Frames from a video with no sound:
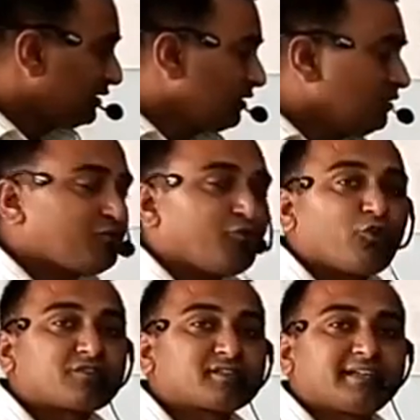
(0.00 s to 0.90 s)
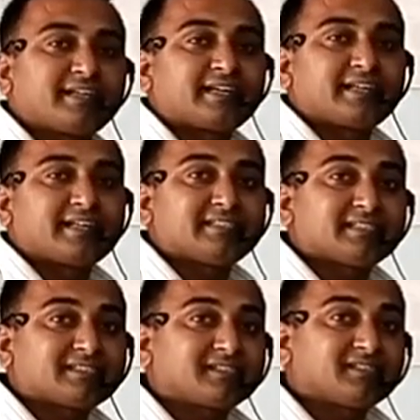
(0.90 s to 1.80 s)
force
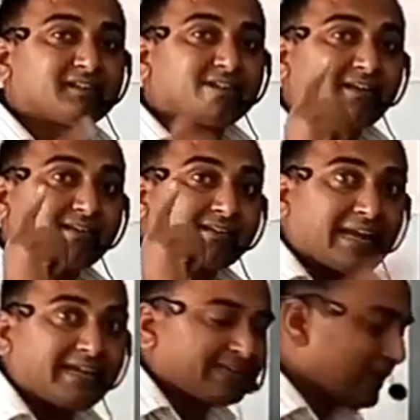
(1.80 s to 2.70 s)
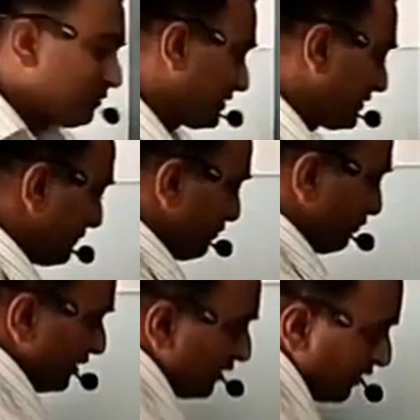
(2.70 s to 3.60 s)
decreases 9 times.
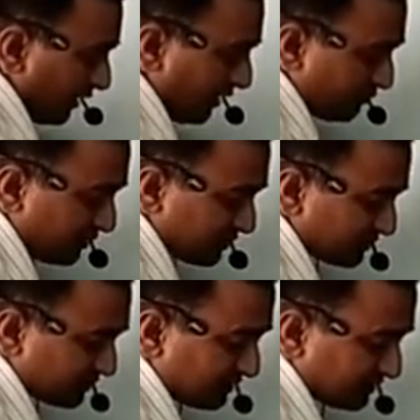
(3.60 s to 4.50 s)
If distance